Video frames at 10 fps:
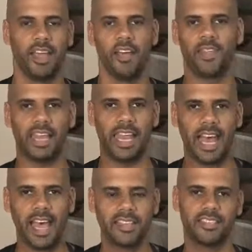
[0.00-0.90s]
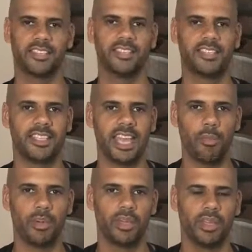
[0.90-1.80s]
The last
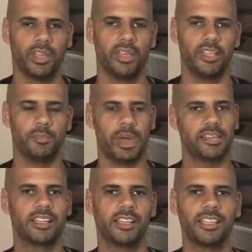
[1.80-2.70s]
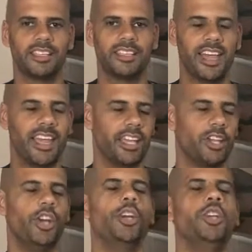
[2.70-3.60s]
step is basically to take
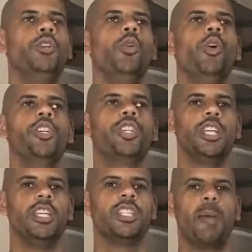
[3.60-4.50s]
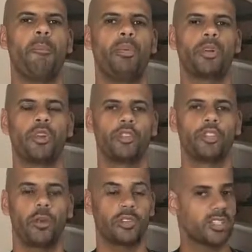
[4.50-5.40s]
your cheese and put it on the
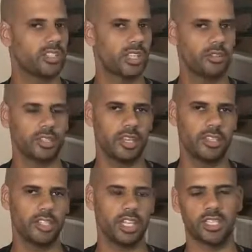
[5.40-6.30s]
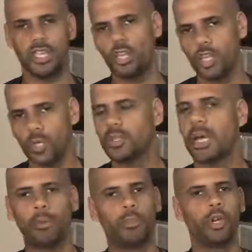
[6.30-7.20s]
top. Just a single slice of cheese. Now you could do a
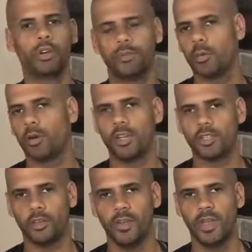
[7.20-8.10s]
double burger if you wanted to.